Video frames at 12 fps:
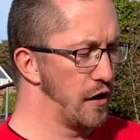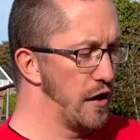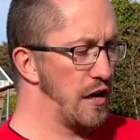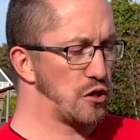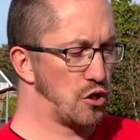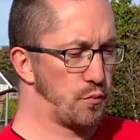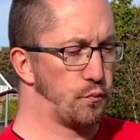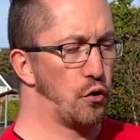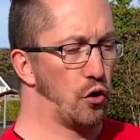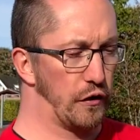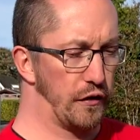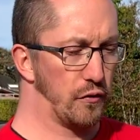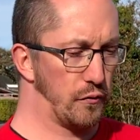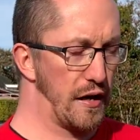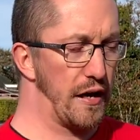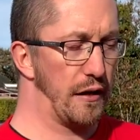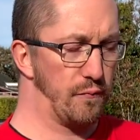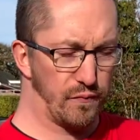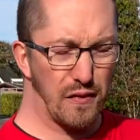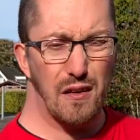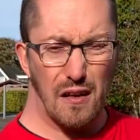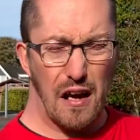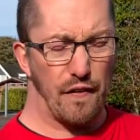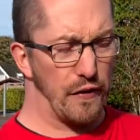That's just purely the way
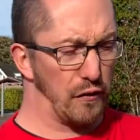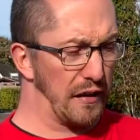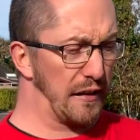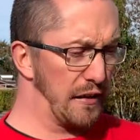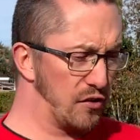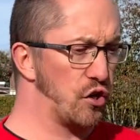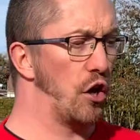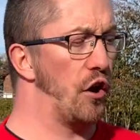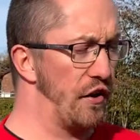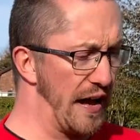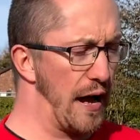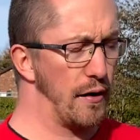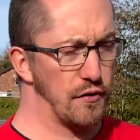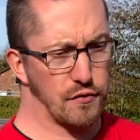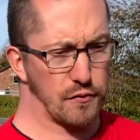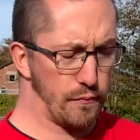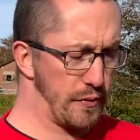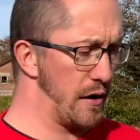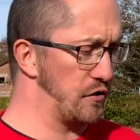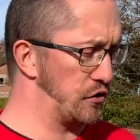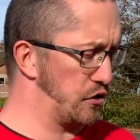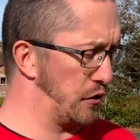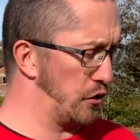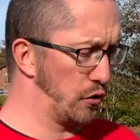I felt like it turned out as comparing to
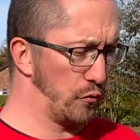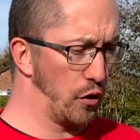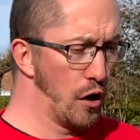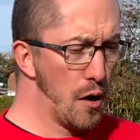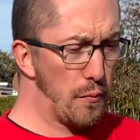doing the other one.